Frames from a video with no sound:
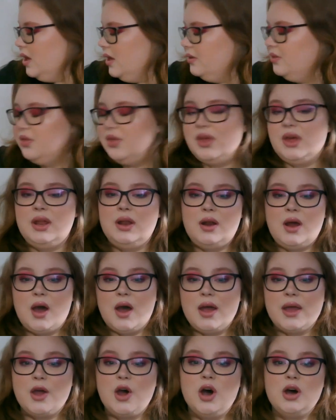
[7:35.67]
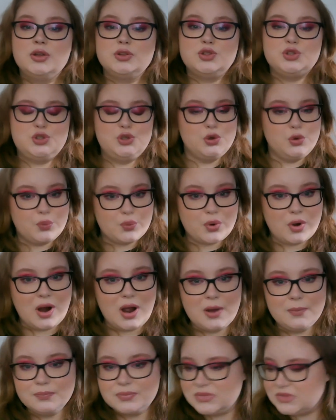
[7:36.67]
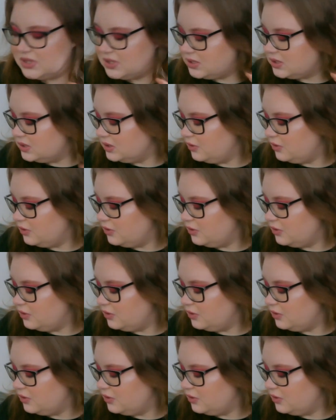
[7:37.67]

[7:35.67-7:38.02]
Then I got 2 prompts.